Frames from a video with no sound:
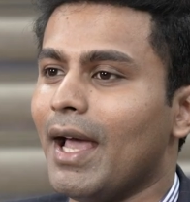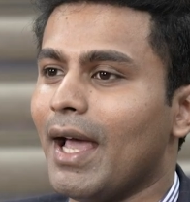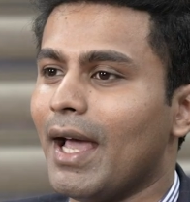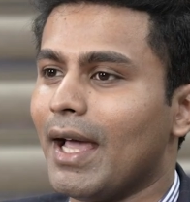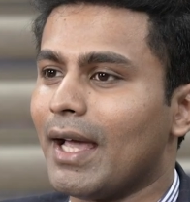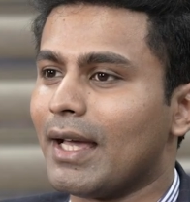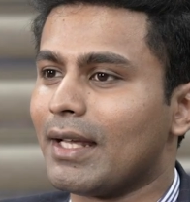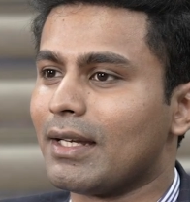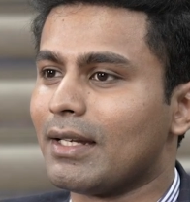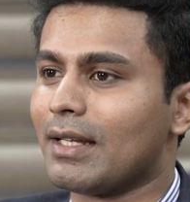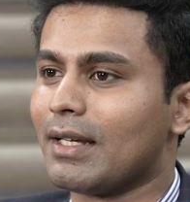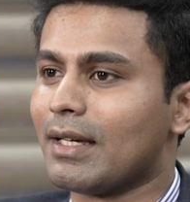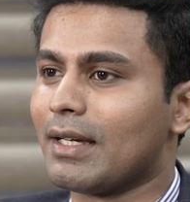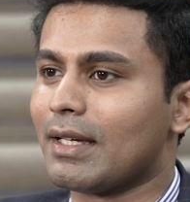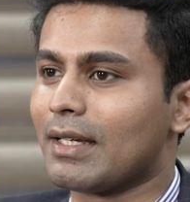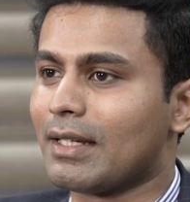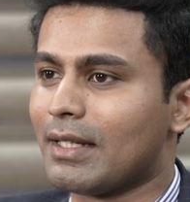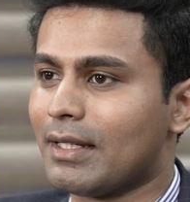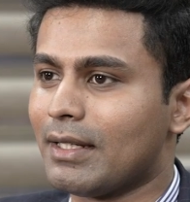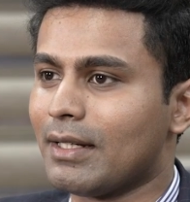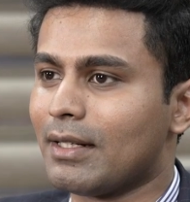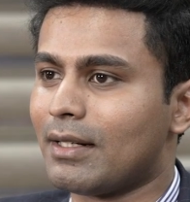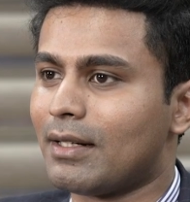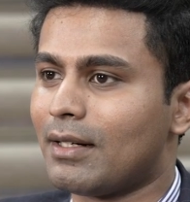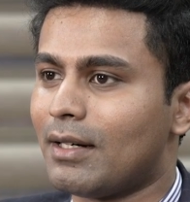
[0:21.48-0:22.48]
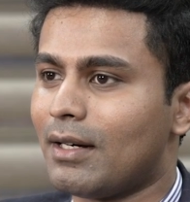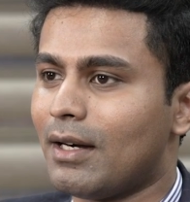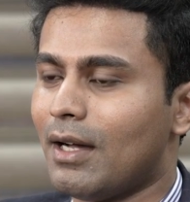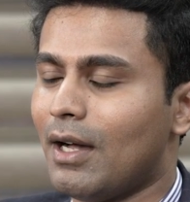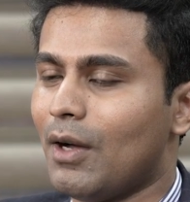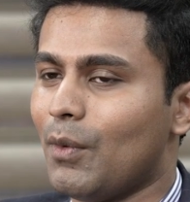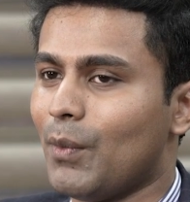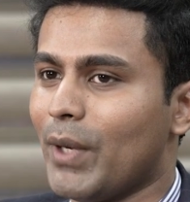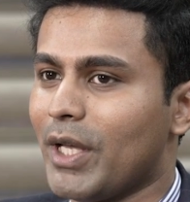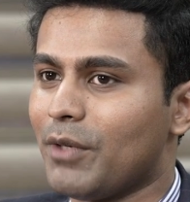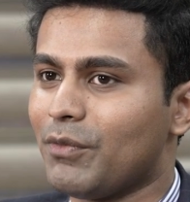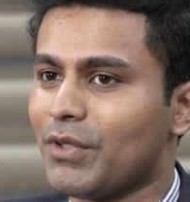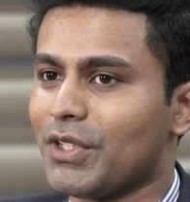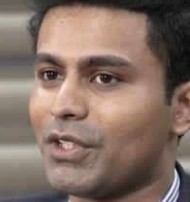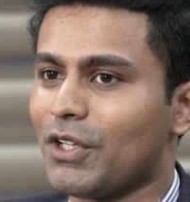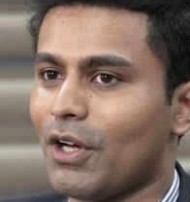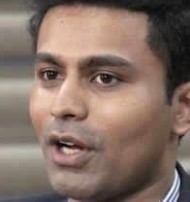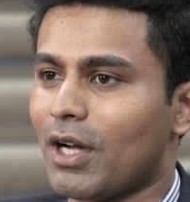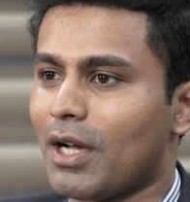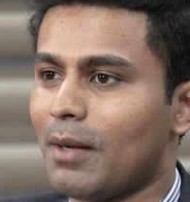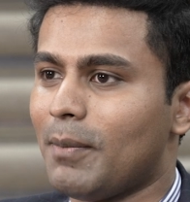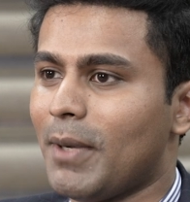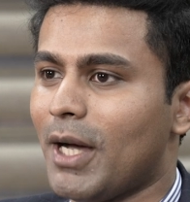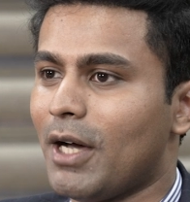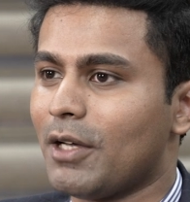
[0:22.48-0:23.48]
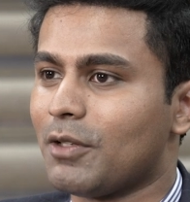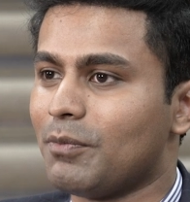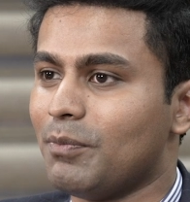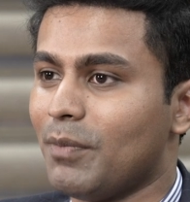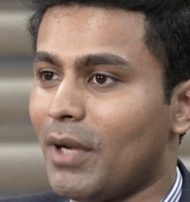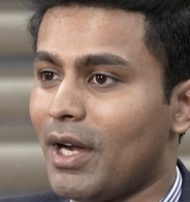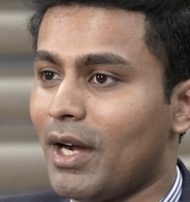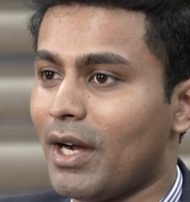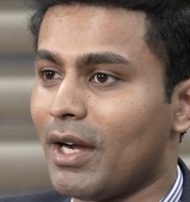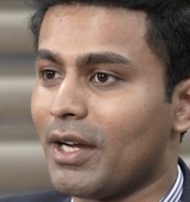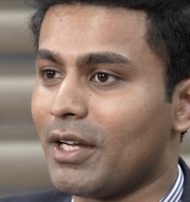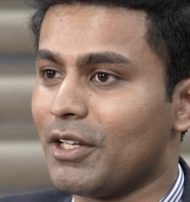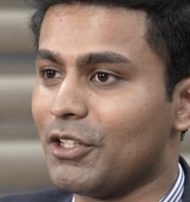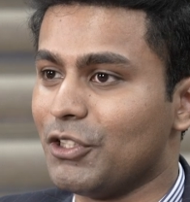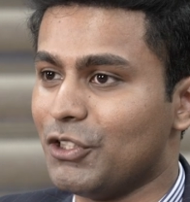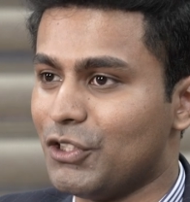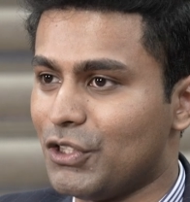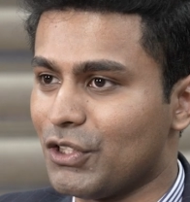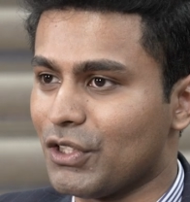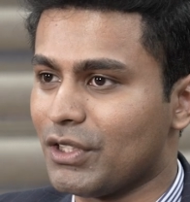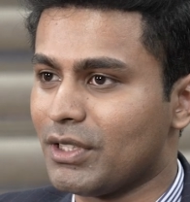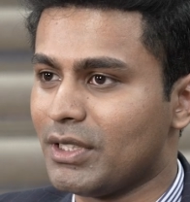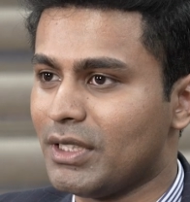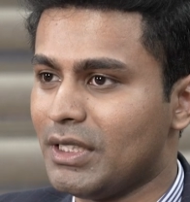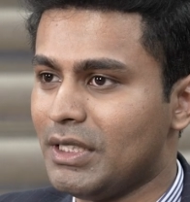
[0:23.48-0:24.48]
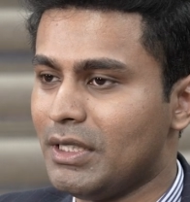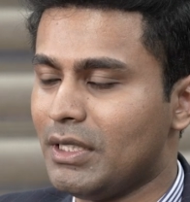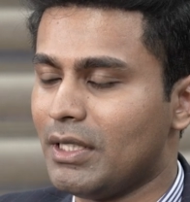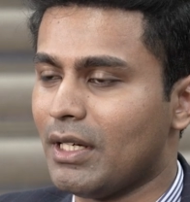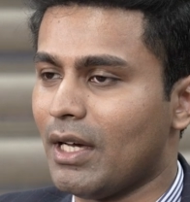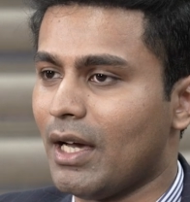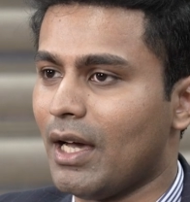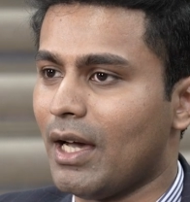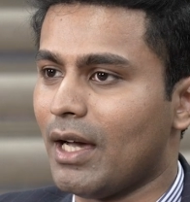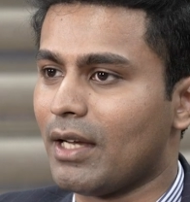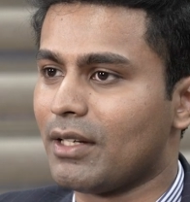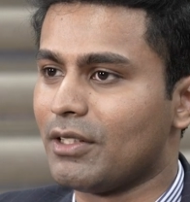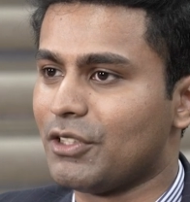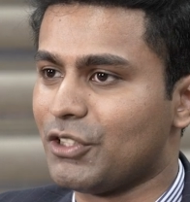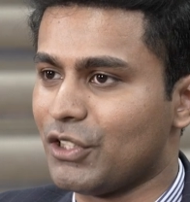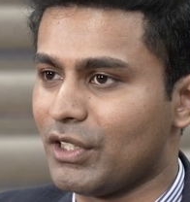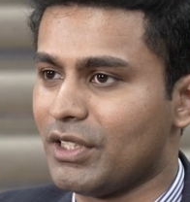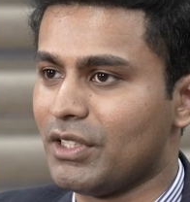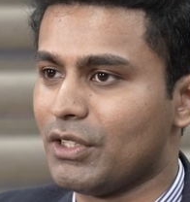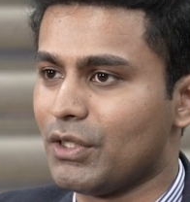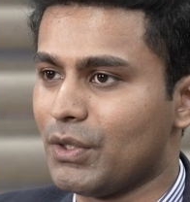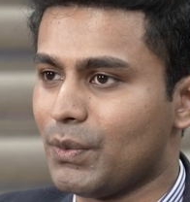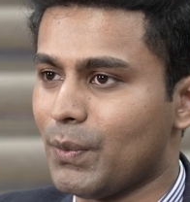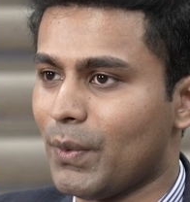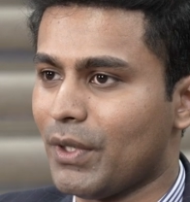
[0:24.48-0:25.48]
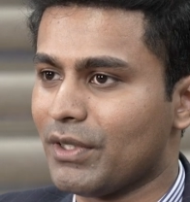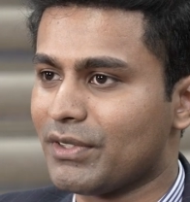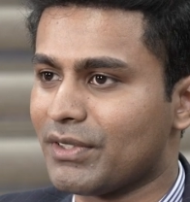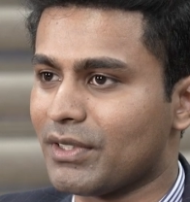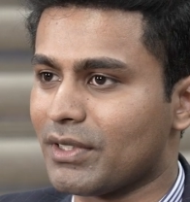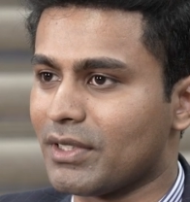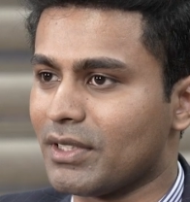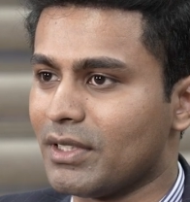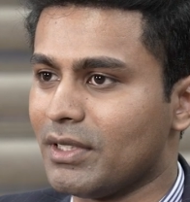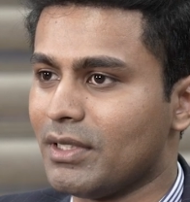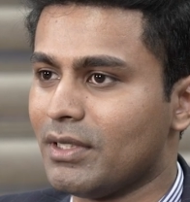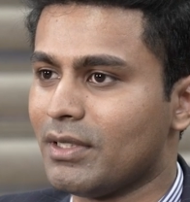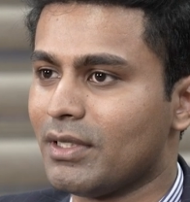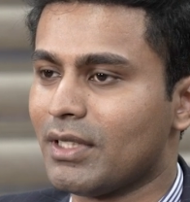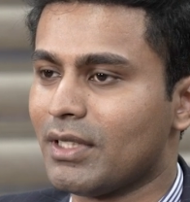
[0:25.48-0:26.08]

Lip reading: And here, when we talk about my journey at JAIN University,